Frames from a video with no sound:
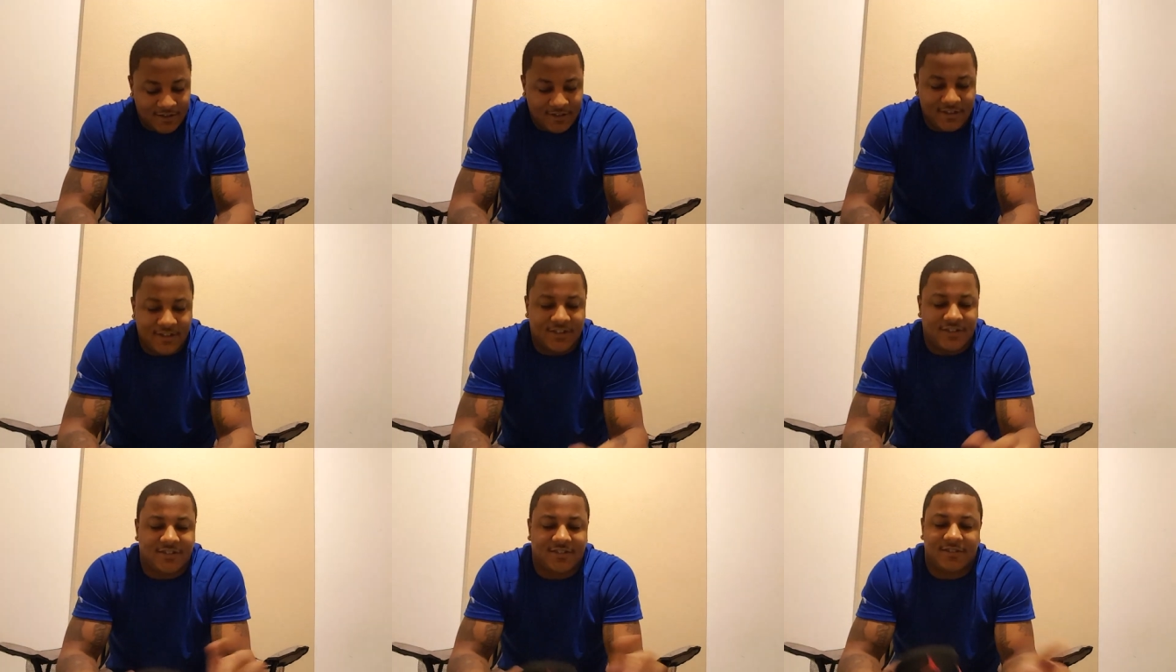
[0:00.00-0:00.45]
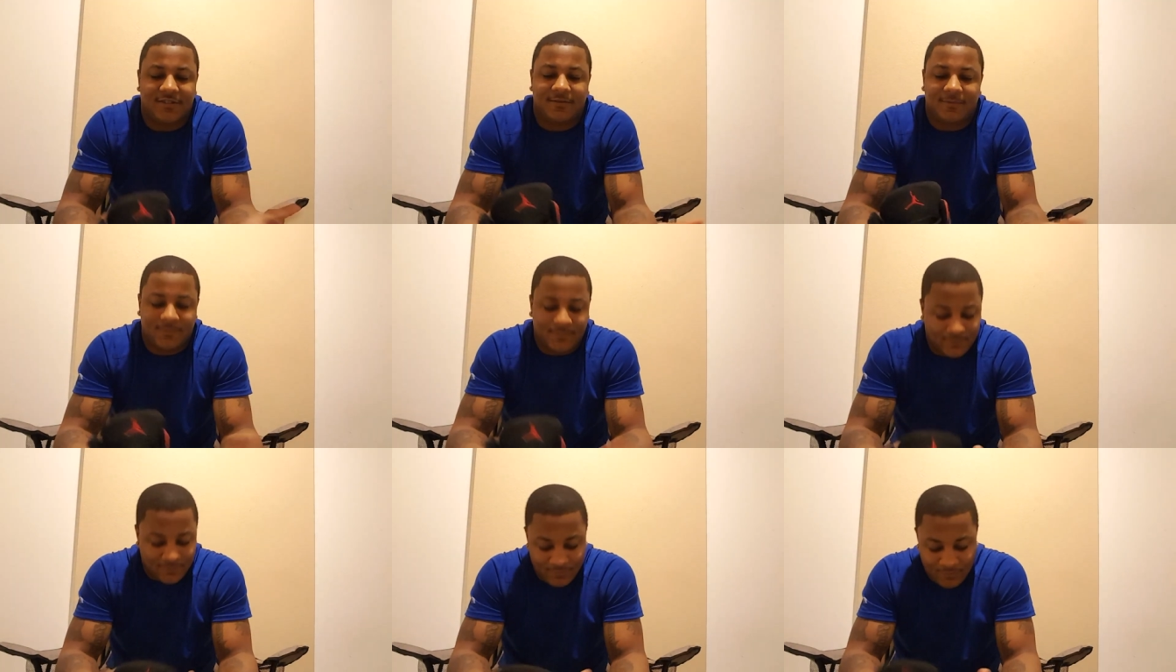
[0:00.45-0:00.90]
It's
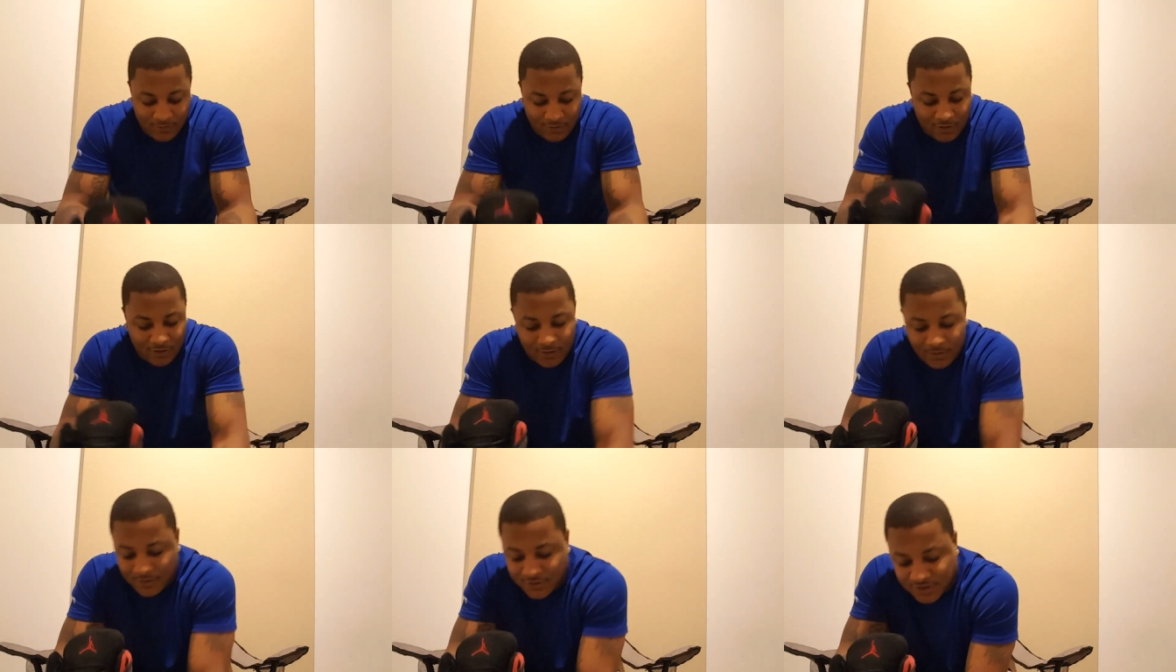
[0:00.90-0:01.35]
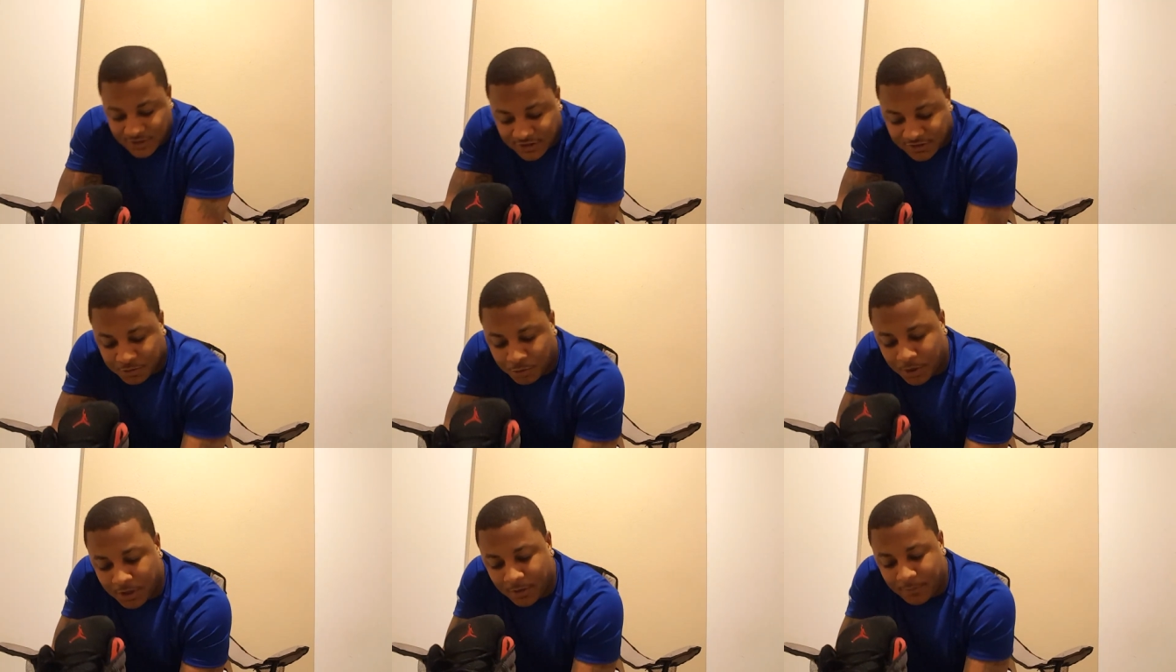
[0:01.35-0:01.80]

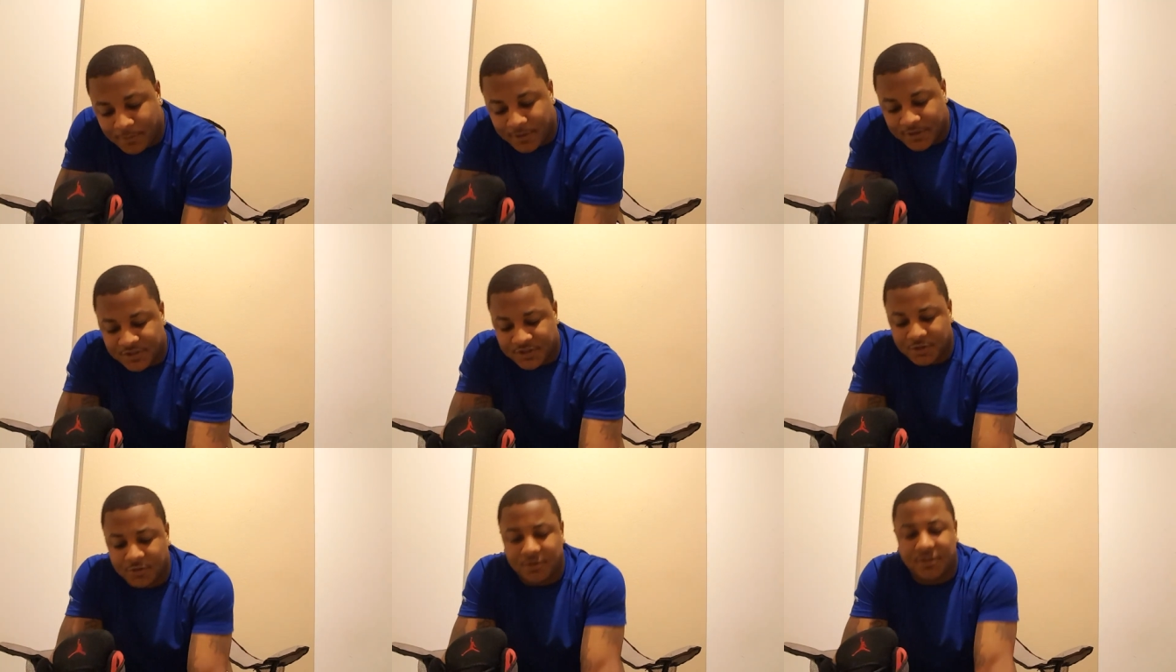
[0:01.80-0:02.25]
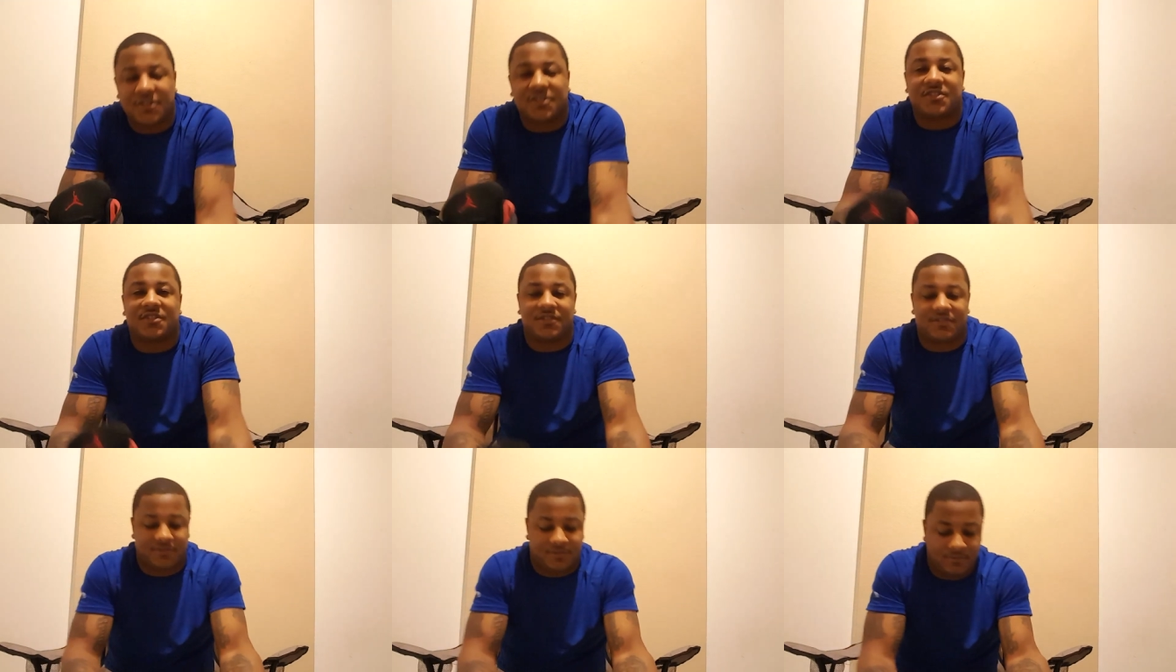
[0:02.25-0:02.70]
what I'm into. This
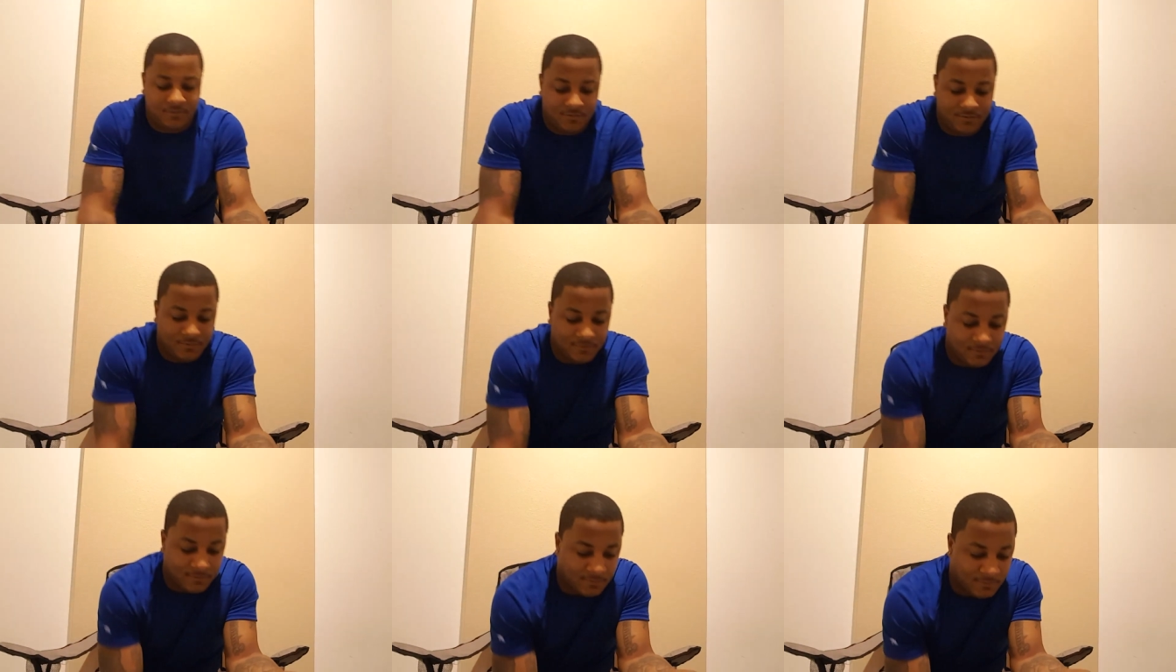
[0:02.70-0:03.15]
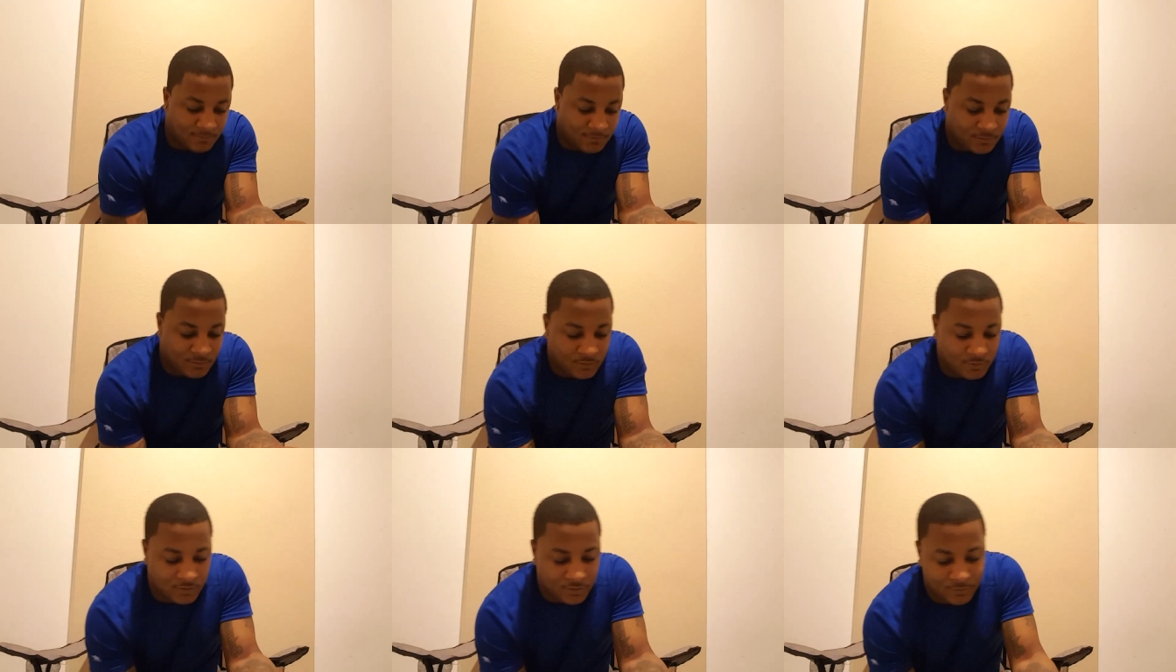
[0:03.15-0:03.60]
is
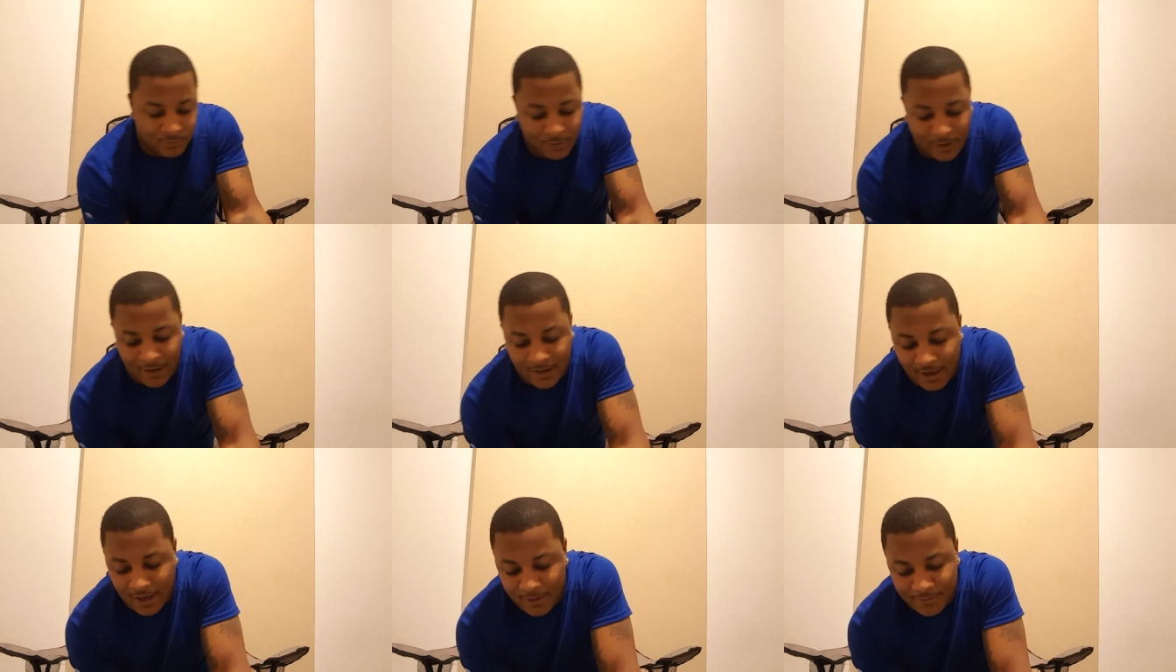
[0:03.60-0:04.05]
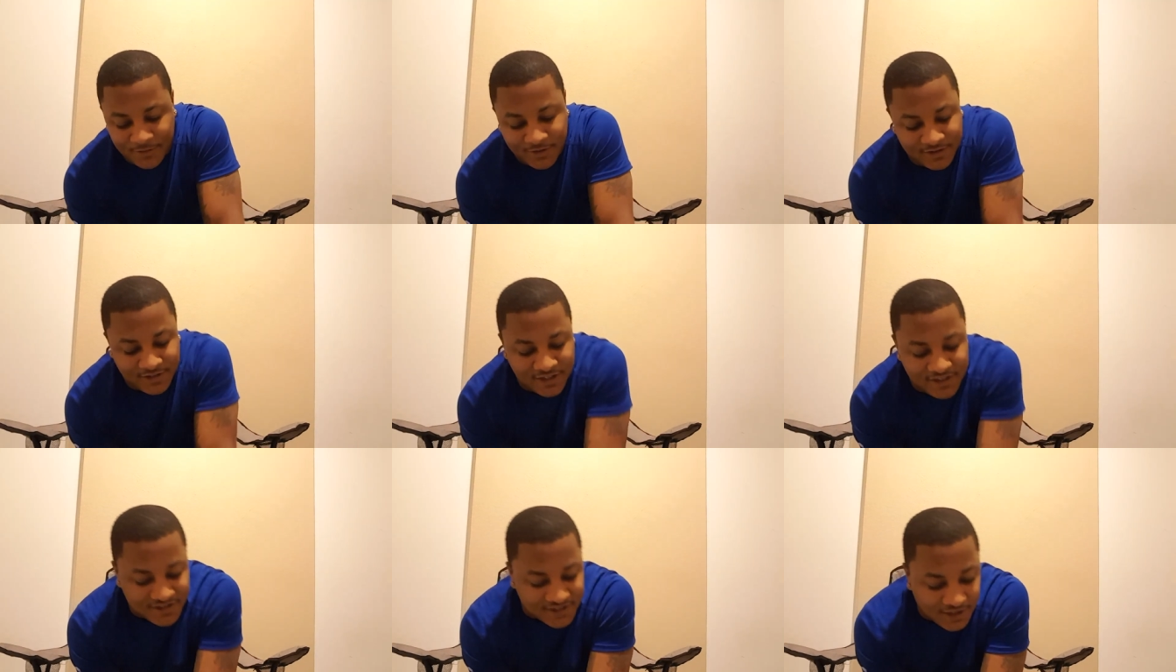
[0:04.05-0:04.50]
my hobby.
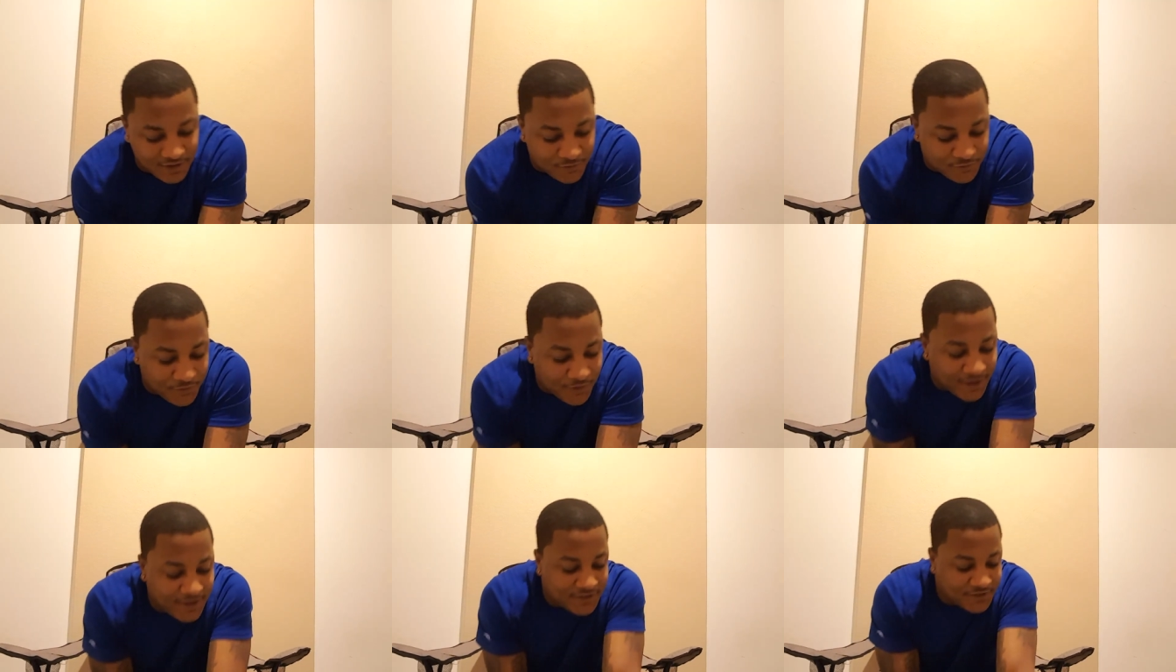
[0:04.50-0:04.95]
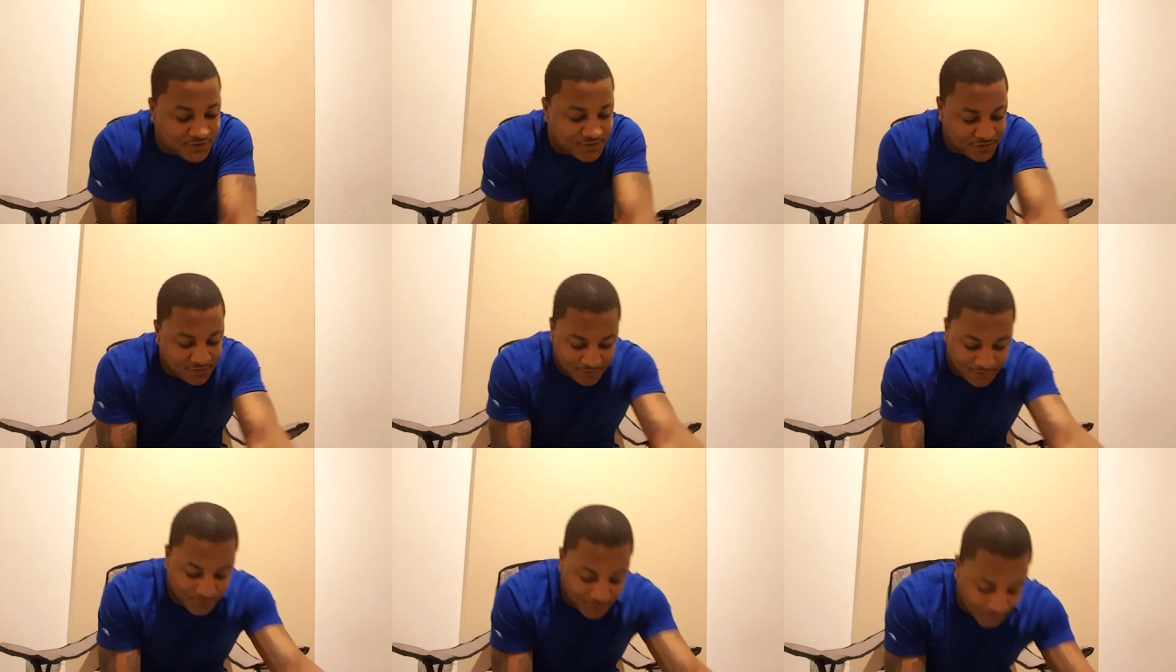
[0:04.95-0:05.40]
These ain't fakes.
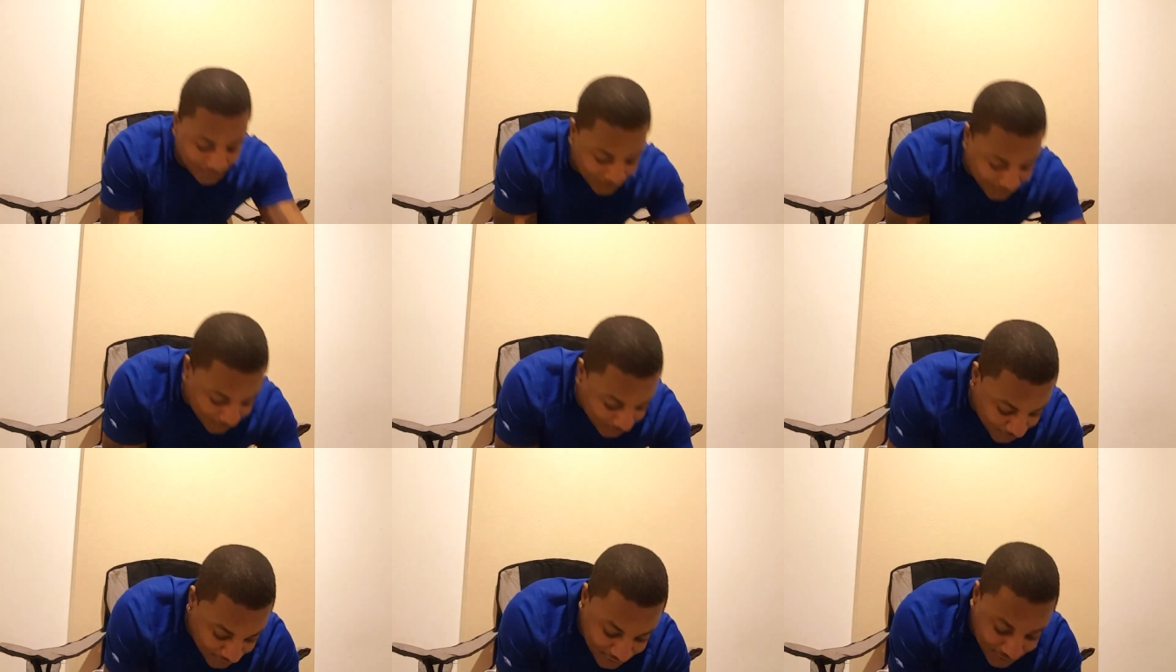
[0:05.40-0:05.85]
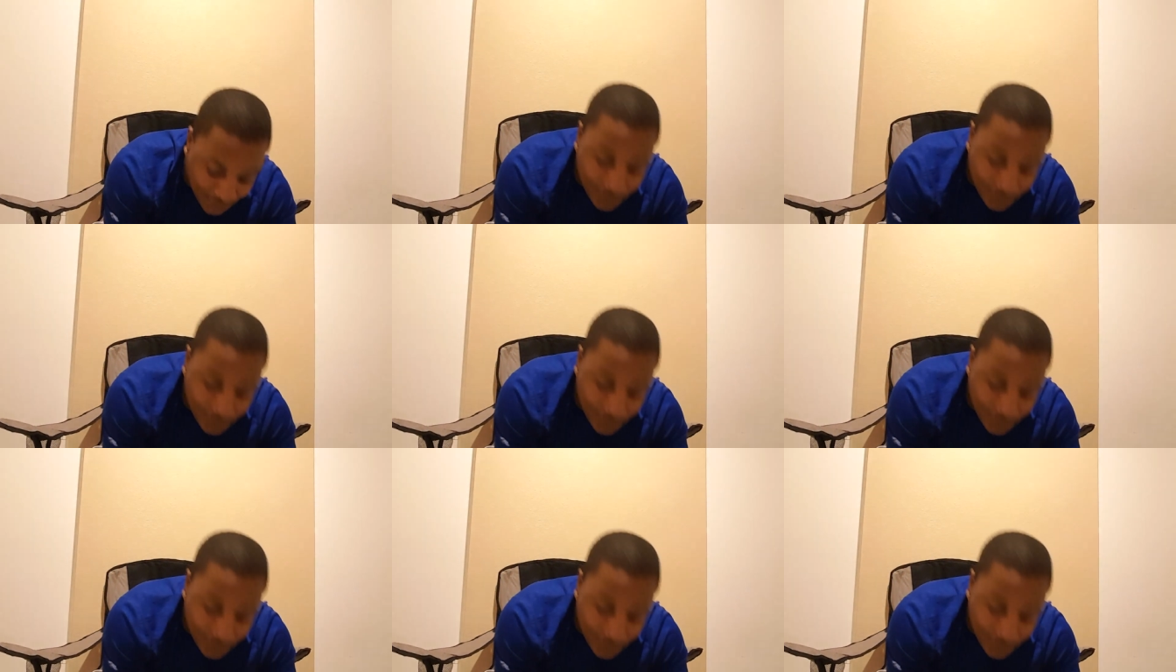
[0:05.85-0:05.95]
Hold on,